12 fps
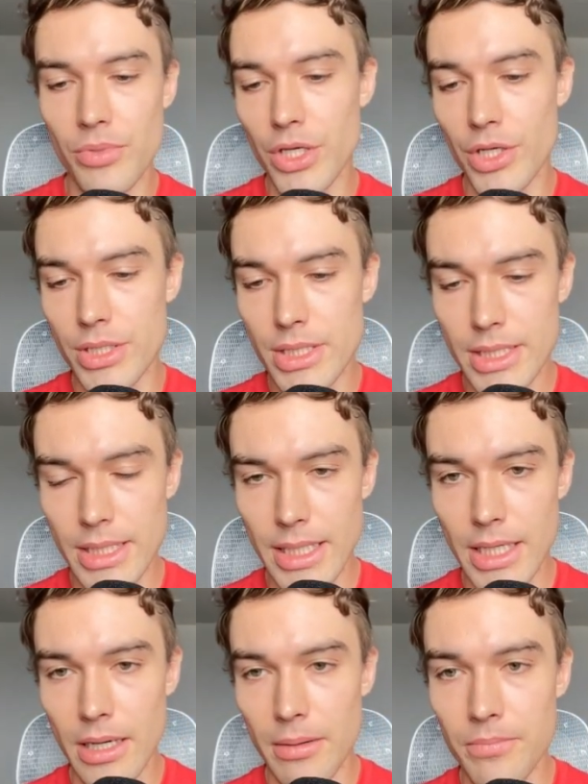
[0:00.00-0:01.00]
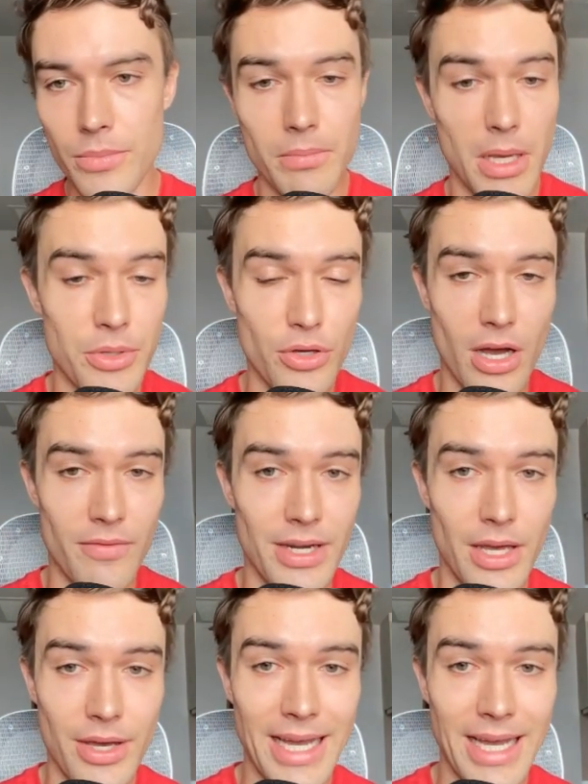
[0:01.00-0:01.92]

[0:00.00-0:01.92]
Because maybe you have another